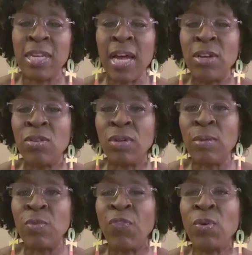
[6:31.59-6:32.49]
And I know
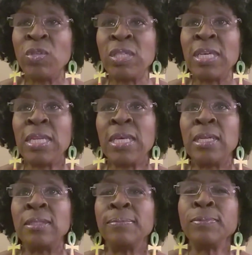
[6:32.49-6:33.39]
they were first saying
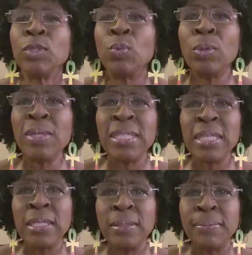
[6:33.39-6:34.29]
that, um, what was
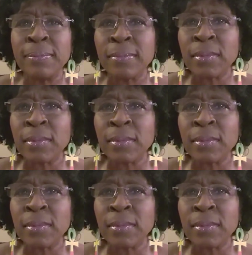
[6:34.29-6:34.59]
it, um,